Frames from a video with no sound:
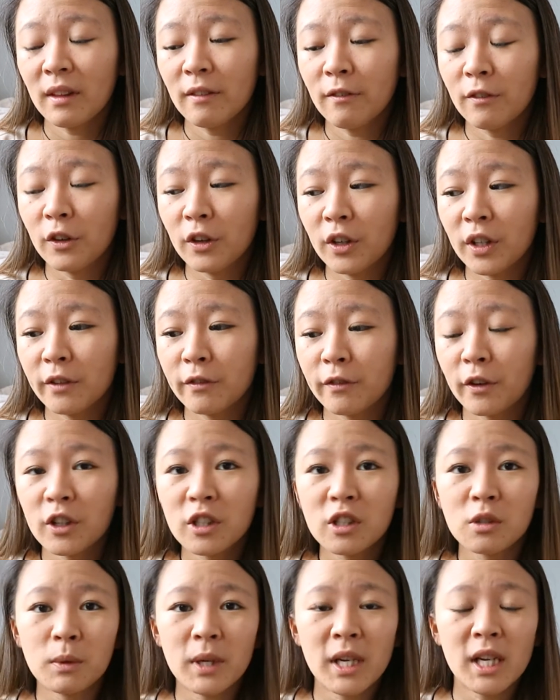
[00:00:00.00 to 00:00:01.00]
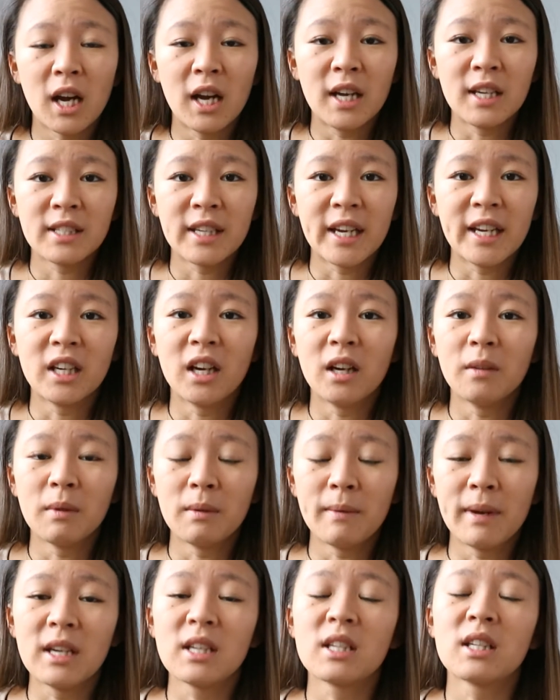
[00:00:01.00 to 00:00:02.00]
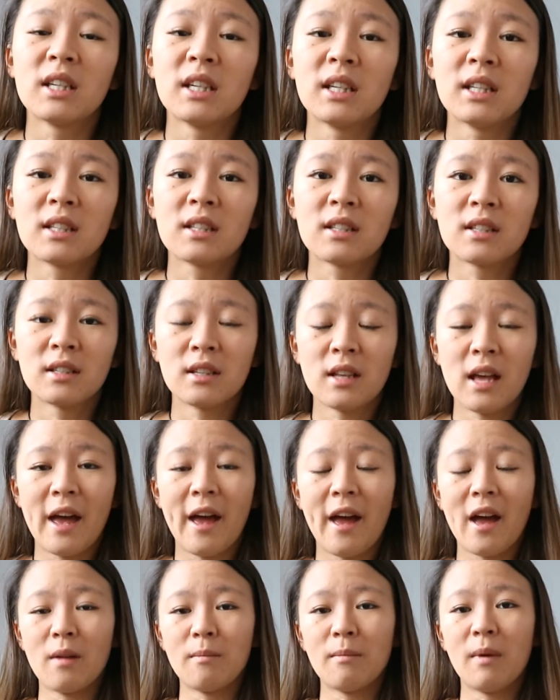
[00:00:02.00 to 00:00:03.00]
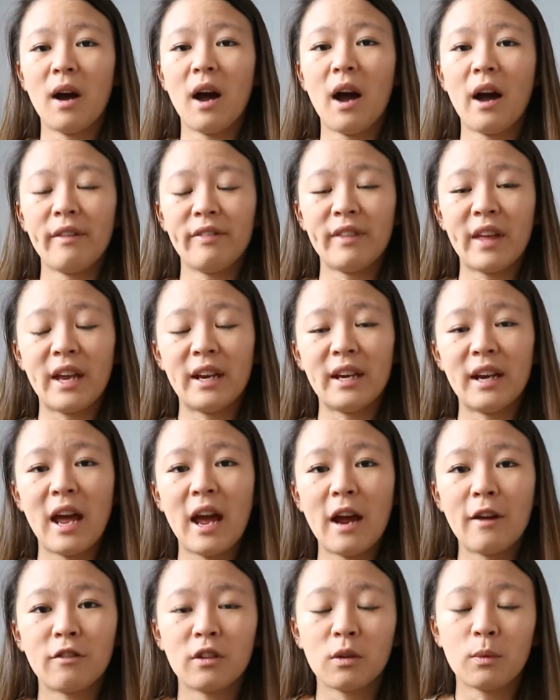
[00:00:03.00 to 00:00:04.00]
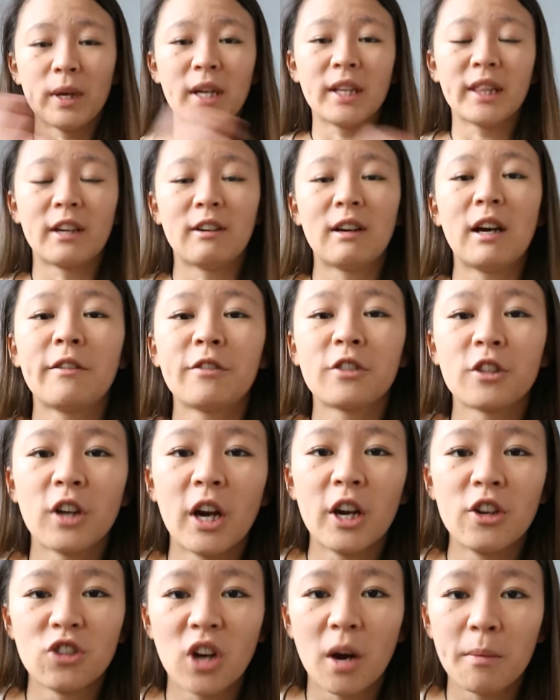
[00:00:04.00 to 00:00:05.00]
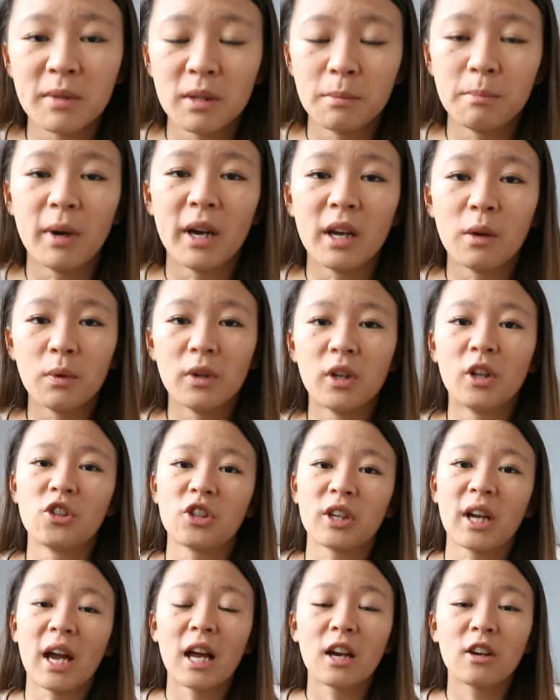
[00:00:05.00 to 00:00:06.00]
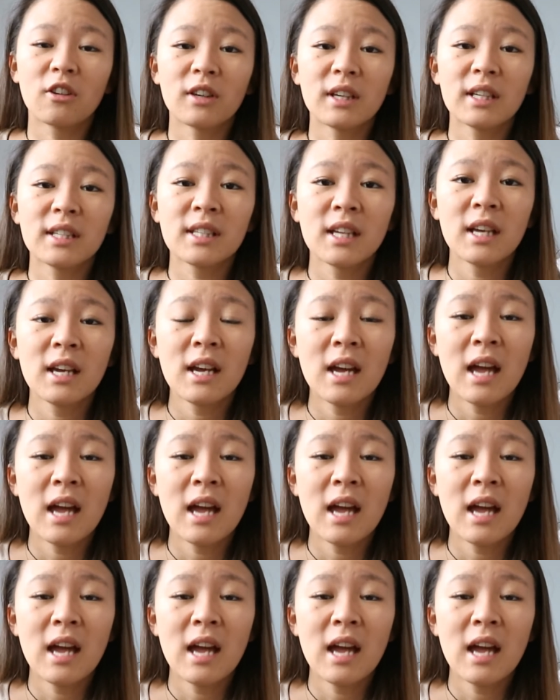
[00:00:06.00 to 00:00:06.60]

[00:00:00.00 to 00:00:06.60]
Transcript: for the first week I stayed on my maintenance, and then every week thereafter I dropped it by 100 calories.